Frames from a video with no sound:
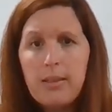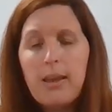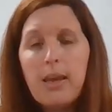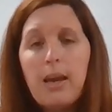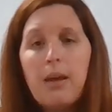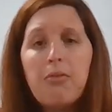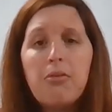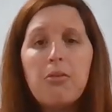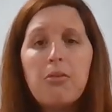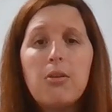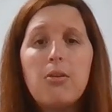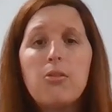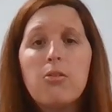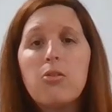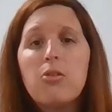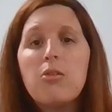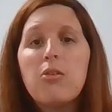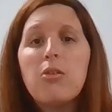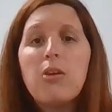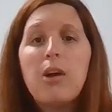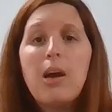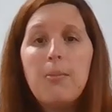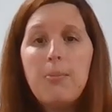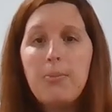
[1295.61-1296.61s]
They have to
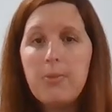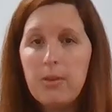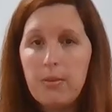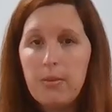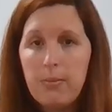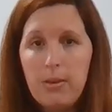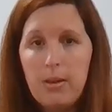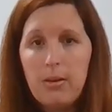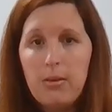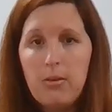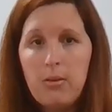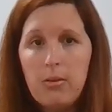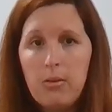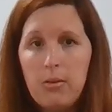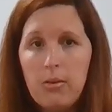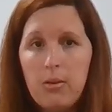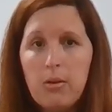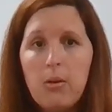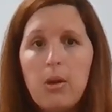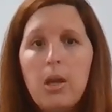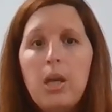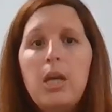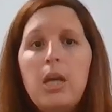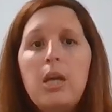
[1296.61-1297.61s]
describe something to
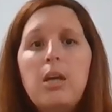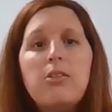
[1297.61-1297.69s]
you.